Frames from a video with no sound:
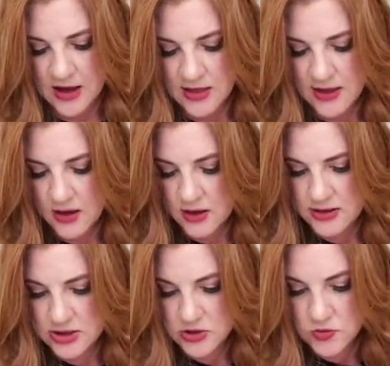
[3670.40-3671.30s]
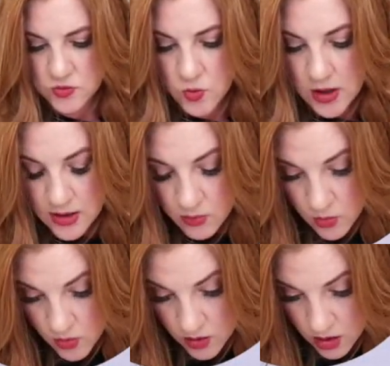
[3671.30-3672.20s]
I think I'll do one
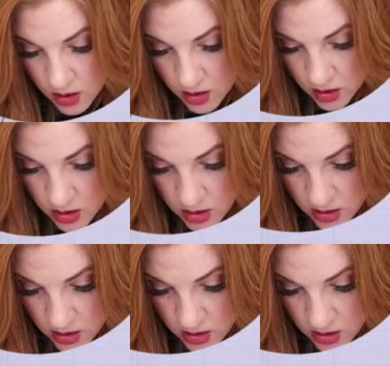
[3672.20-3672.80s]
more,